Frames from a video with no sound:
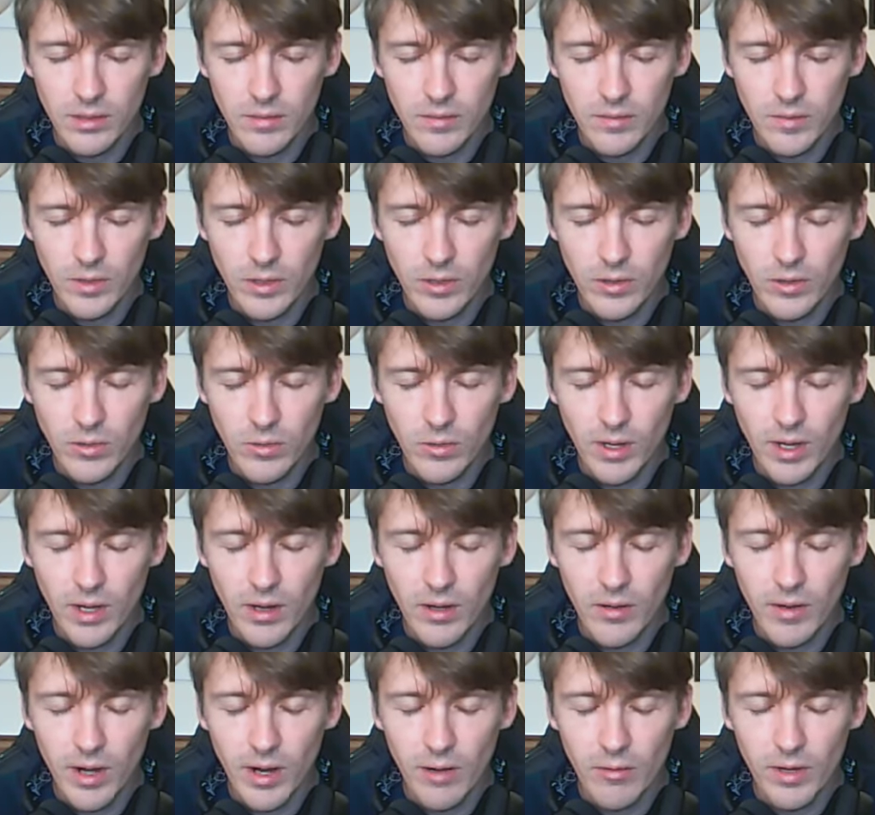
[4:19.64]
for you
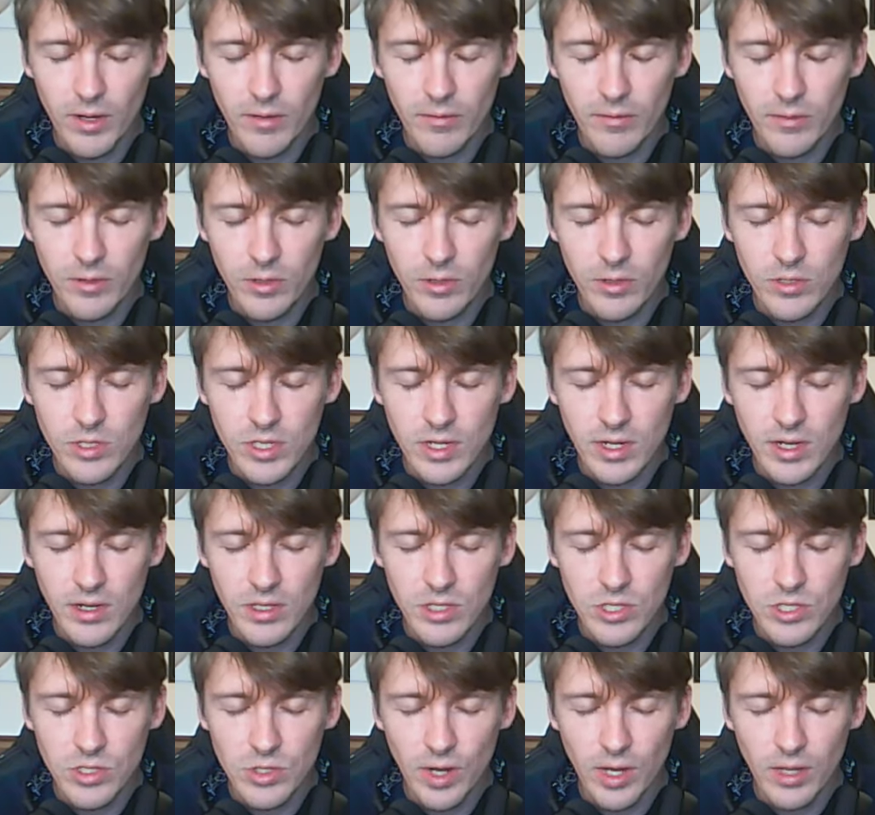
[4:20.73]
are our refuge and our
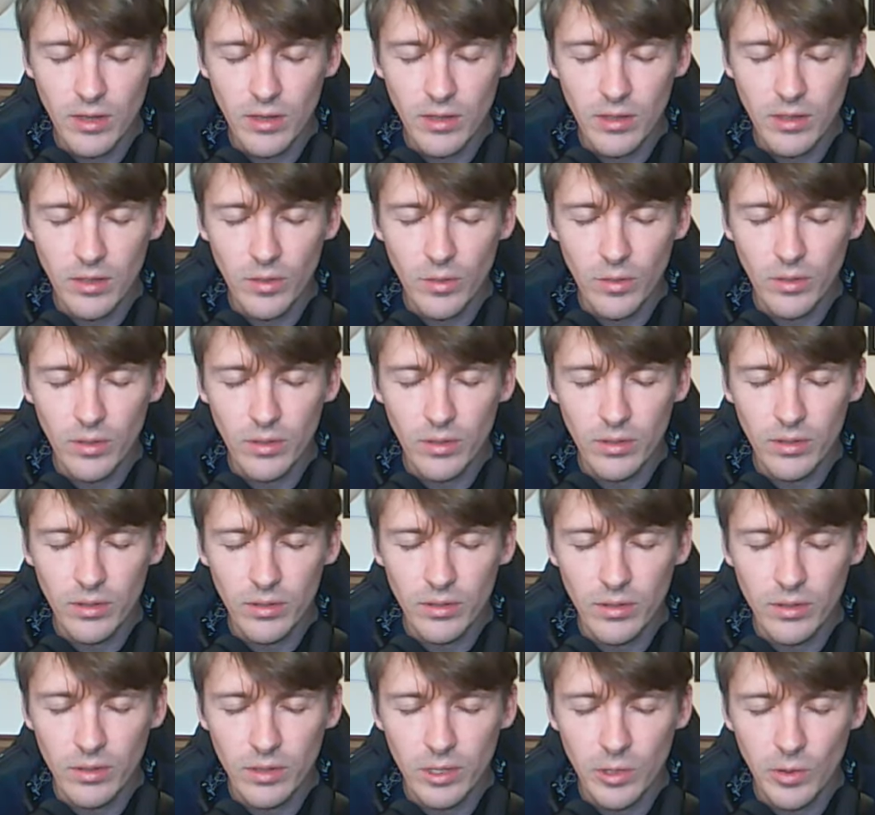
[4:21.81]
strength, Lord.
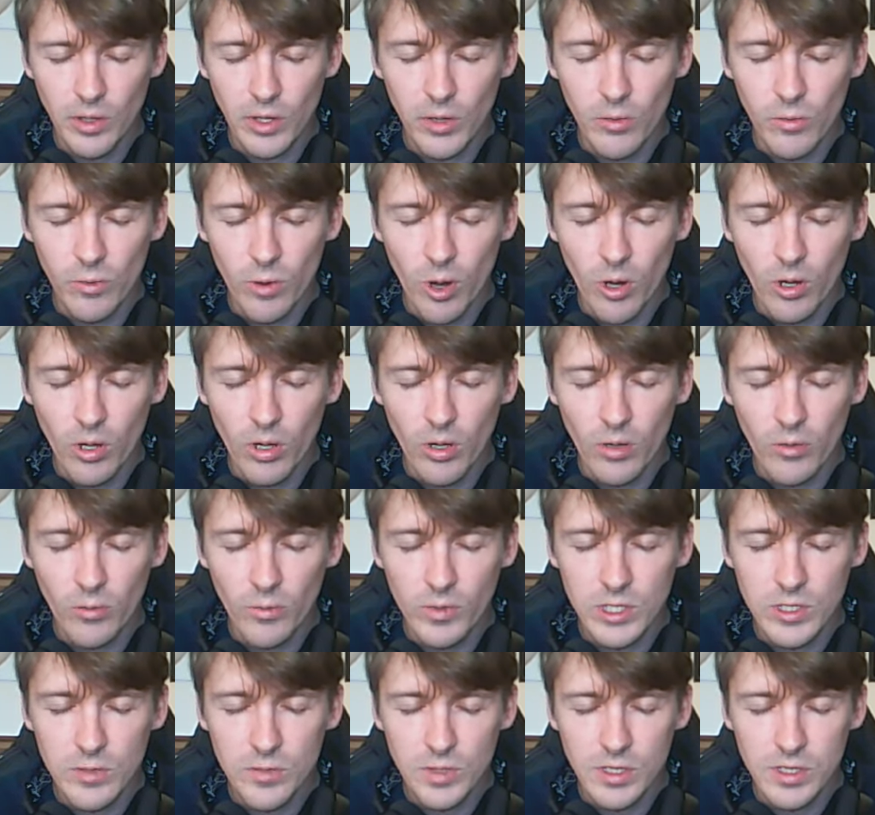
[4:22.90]
You are the rock on
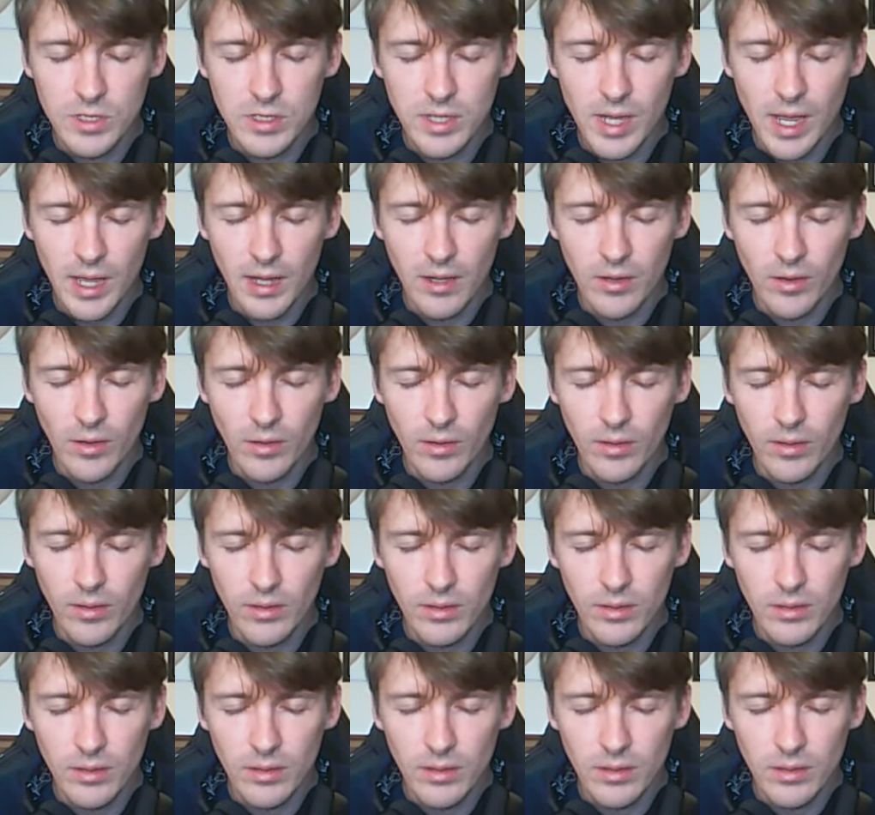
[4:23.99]
which we stand on.
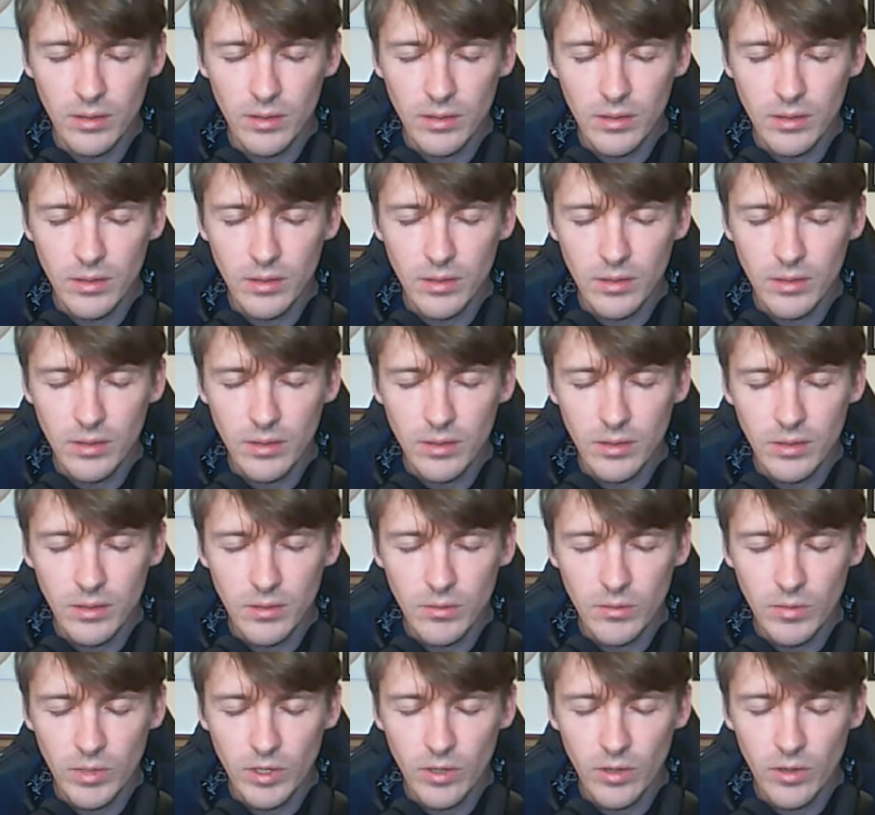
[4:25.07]

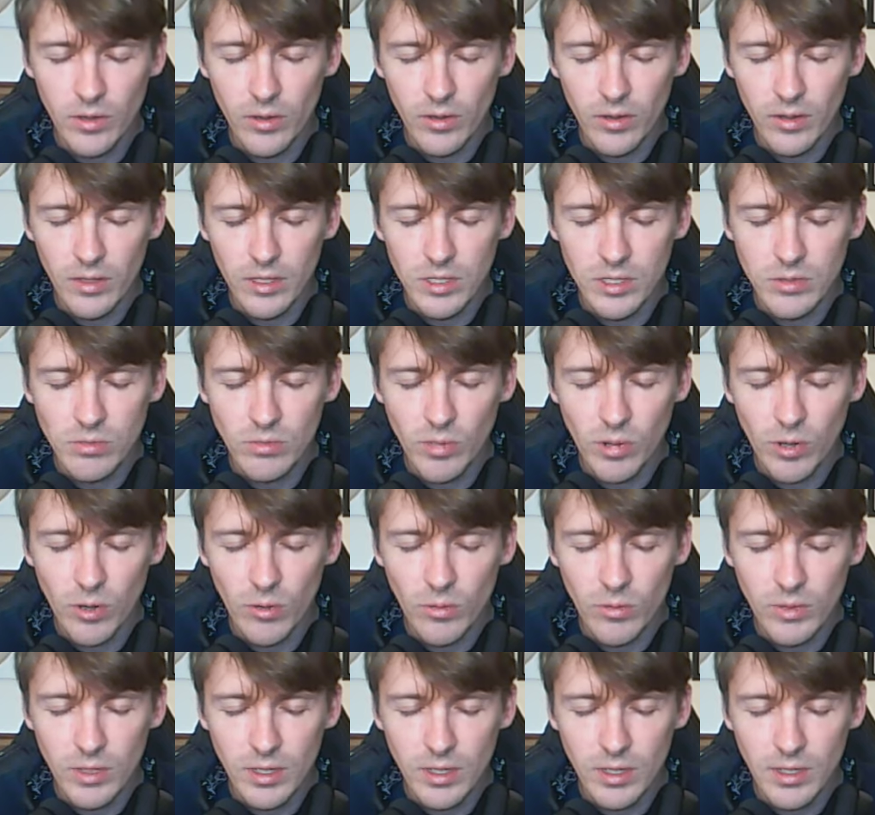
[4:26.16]
We know that this
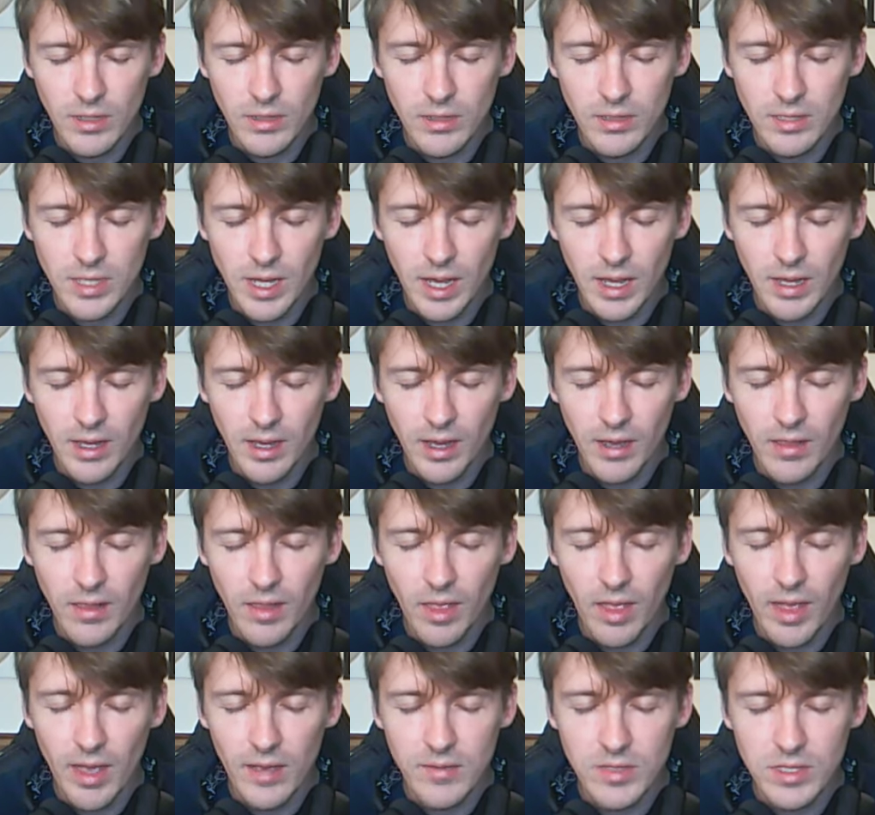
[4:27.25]
world can take our
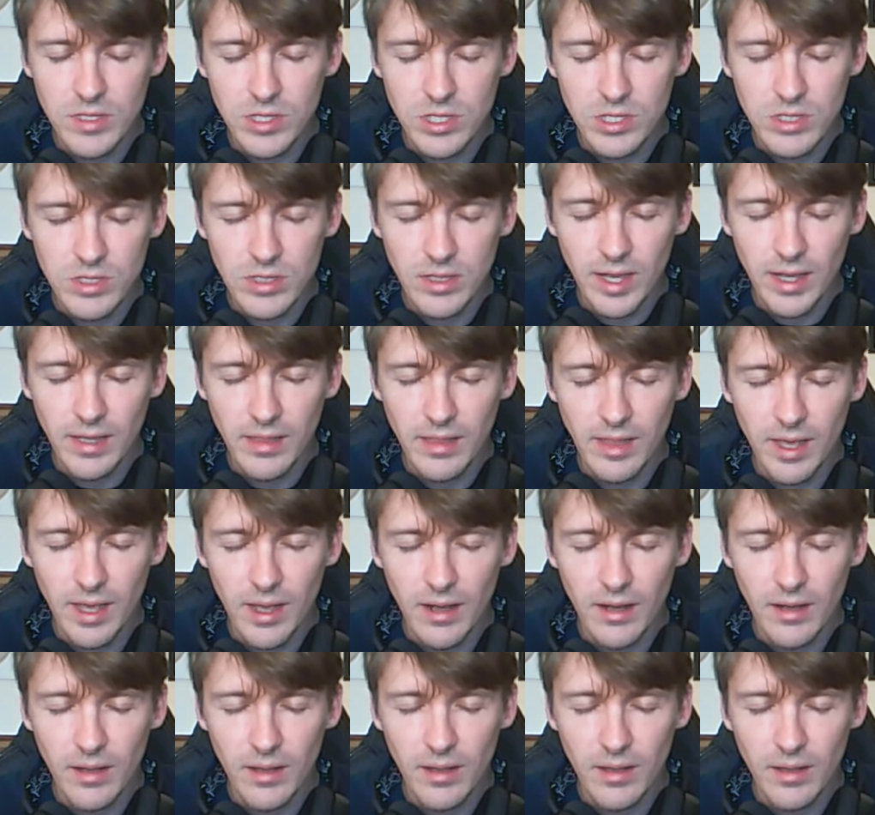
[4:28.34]
lives just like that,
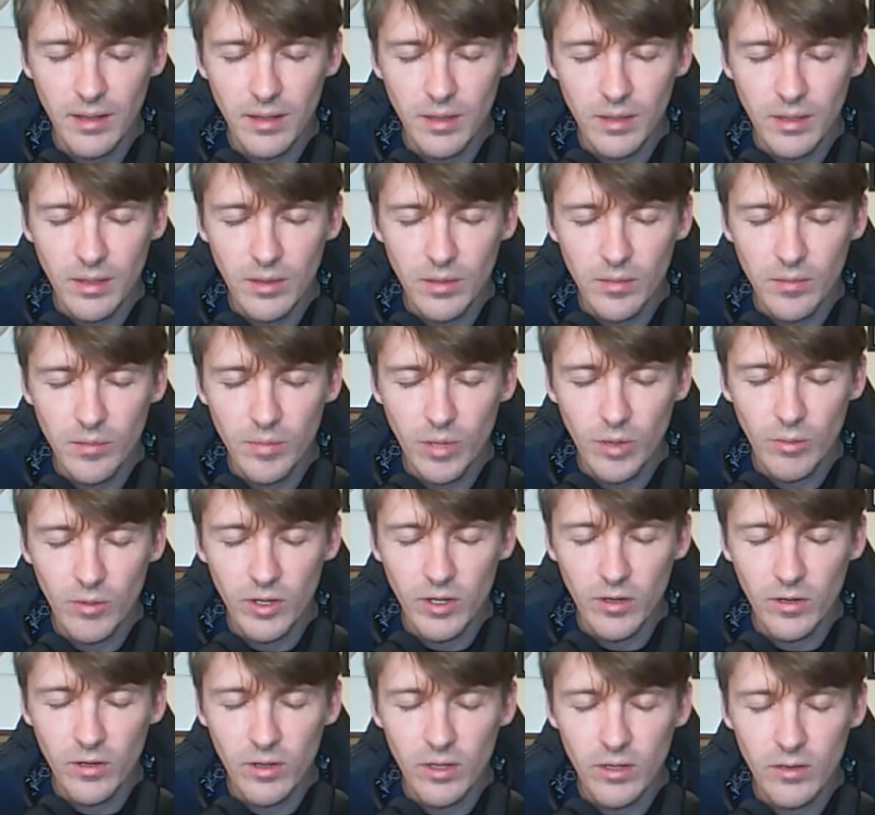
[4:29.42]
but we
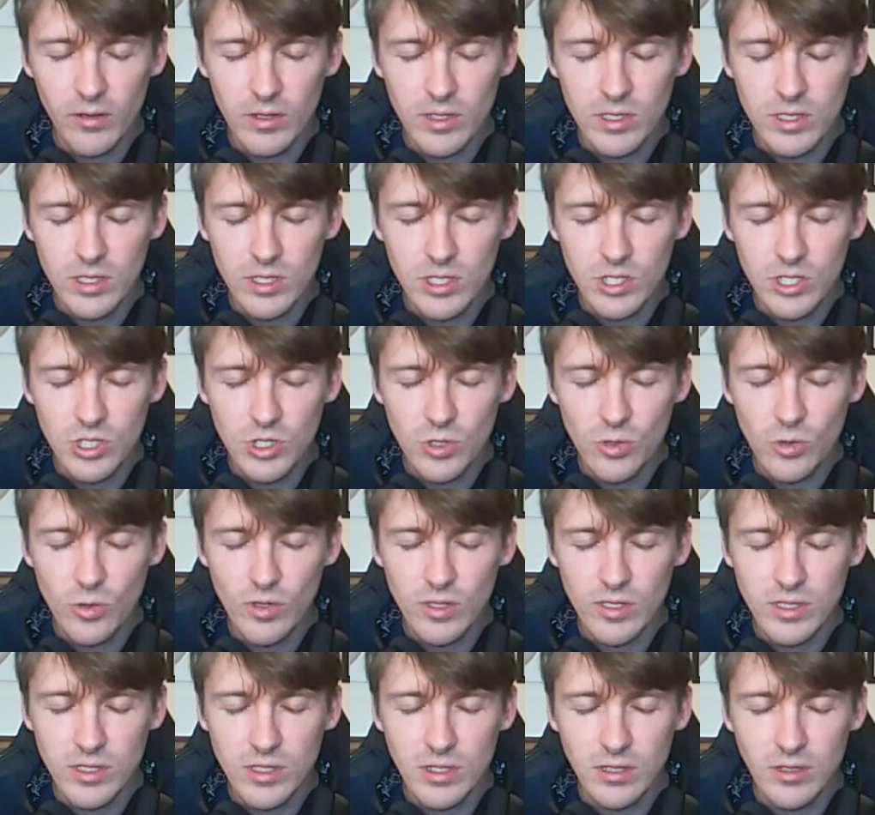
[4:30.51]
know there is an
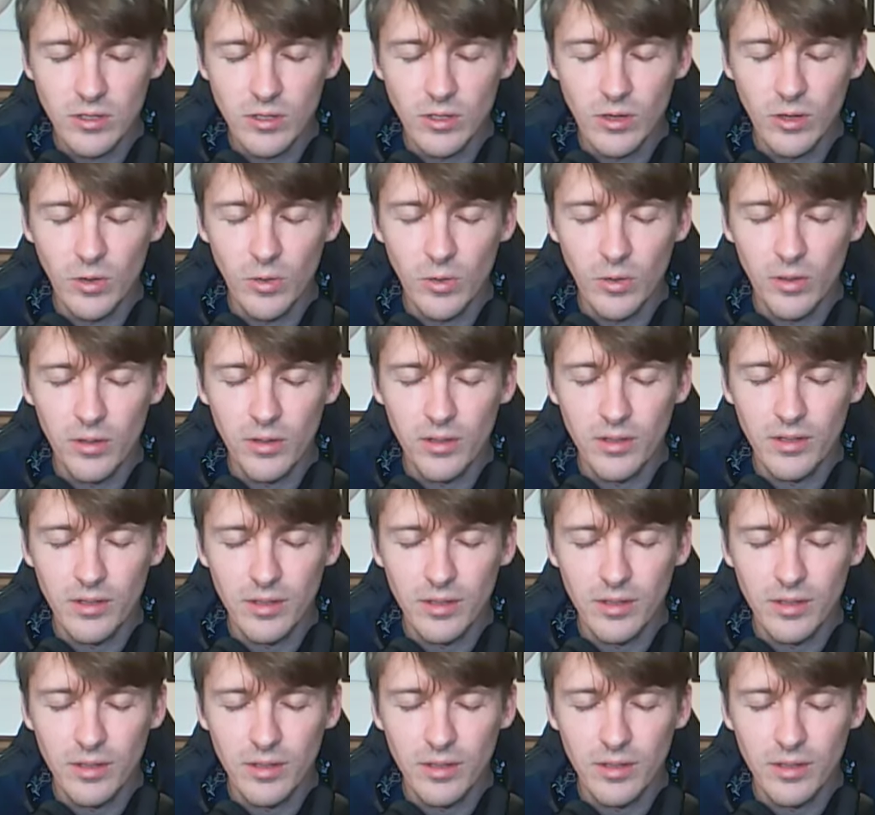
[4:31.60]
assurance in you, Lord,